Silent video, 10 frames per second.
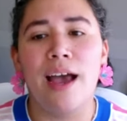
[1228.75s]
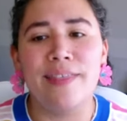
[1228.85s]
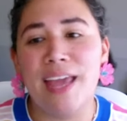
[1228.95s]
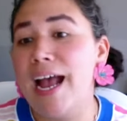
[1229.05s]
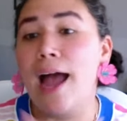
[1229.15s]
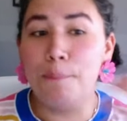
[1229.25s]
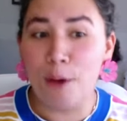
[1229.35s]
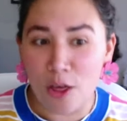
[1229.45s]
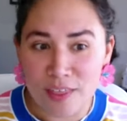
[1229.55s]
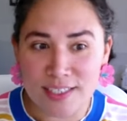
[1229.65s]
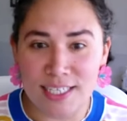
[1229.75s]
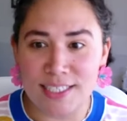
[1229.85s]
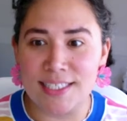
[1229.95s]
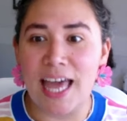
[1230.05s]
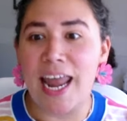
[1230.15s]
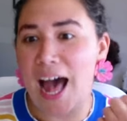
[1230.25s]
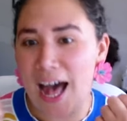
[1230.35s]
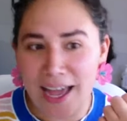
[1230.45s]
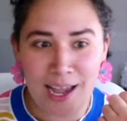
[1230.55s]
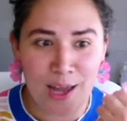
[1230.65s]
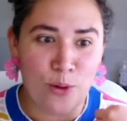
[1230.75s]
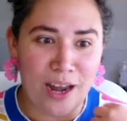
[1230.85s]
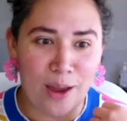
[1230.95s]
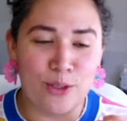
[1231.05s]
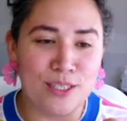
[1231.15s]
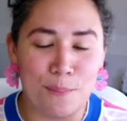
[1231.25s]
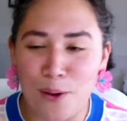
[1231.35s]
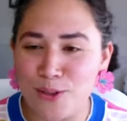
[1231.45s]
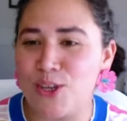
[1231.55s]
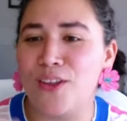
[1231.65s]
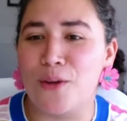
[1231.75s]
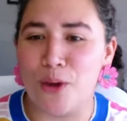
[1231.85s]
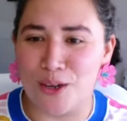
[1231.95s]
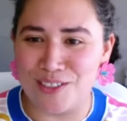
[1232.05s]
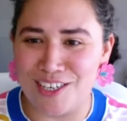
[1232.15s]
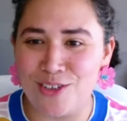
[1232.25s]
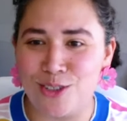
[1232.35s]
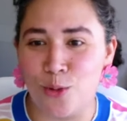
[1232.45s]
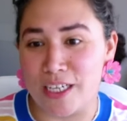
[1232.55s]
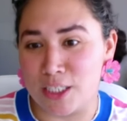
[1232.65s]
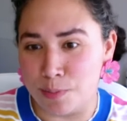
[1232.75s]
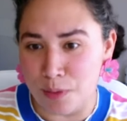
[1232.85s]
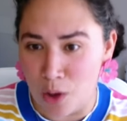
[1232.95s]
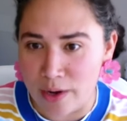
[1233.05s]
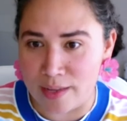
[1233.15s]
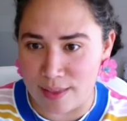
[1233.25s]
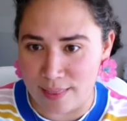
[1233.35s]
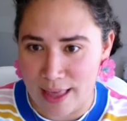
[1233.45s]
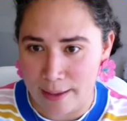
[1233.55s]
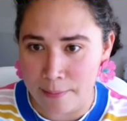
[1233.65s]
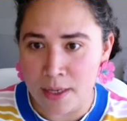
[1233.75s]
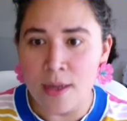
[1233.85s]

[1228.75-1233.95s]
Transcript: The hypothesis that I had when I was a postdoc that we continue to explore in the lab